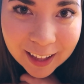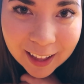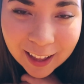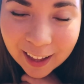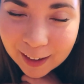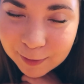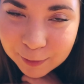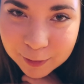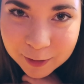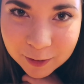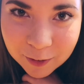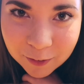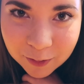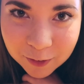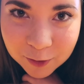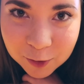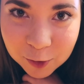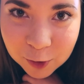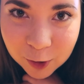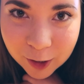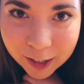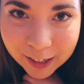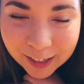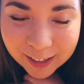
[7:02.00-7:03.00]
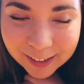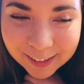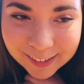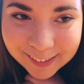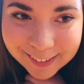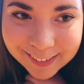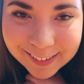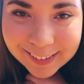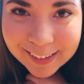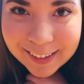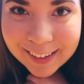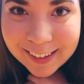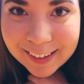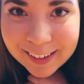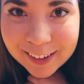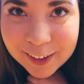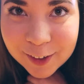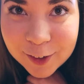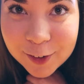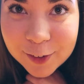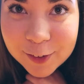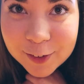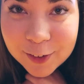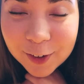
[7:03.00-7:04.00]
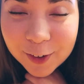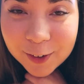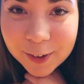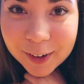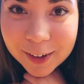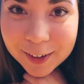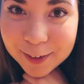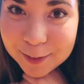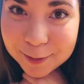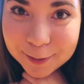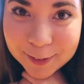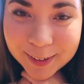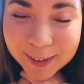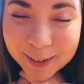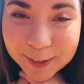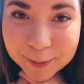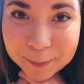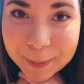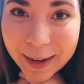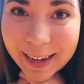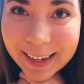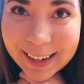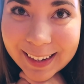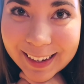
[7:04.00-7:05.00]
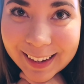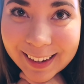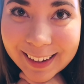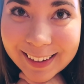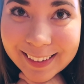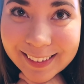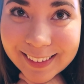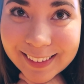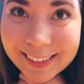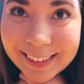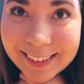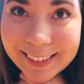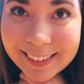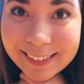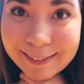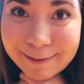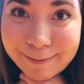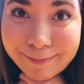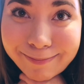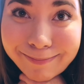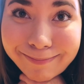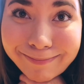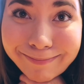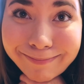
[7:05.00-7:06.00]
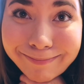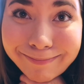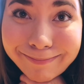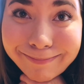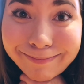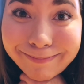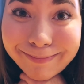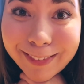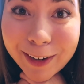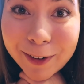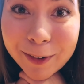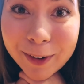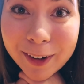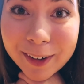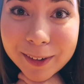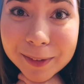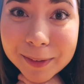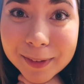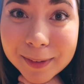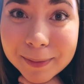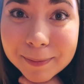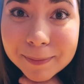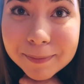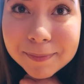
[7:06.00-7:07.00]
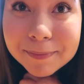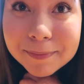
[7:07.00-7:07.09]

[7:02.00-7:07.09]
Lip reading: havoc on the trains. So hopefully I'll make it. Who knows?